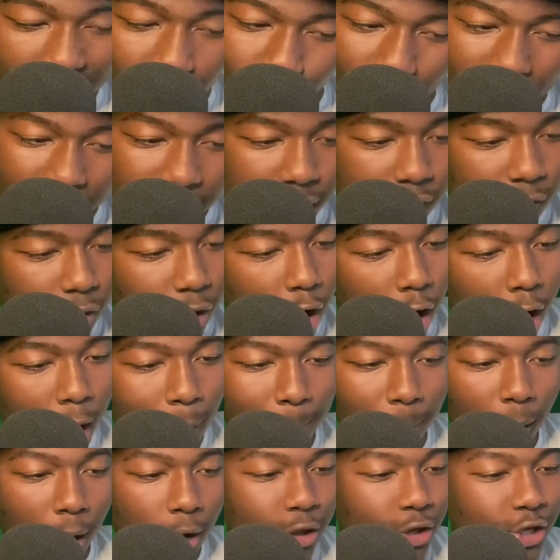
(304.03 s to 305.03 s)
way too
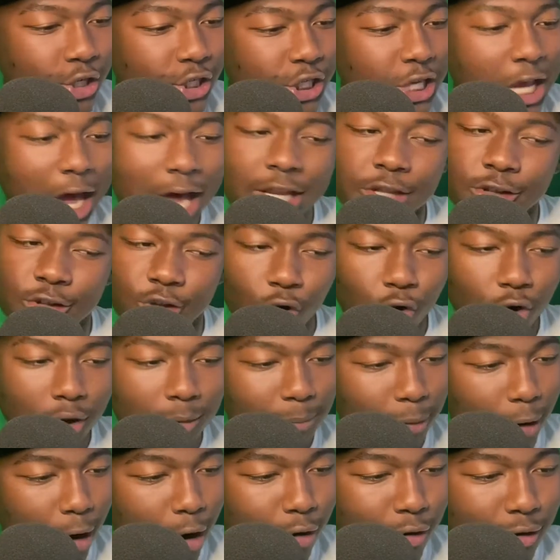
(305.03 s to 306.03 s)
hard, bro. You just got to do it,
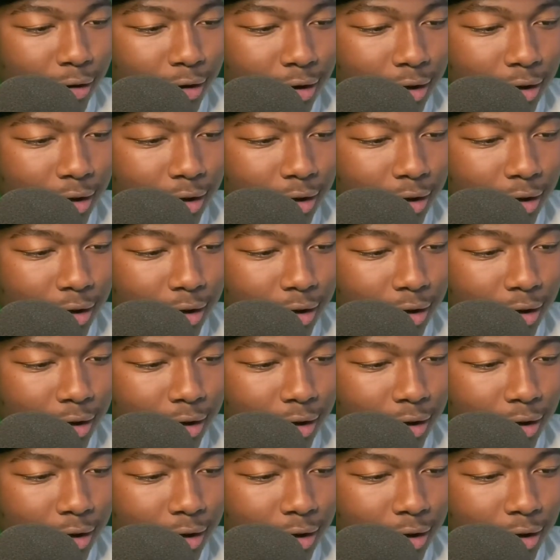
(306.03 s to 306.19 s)
bro.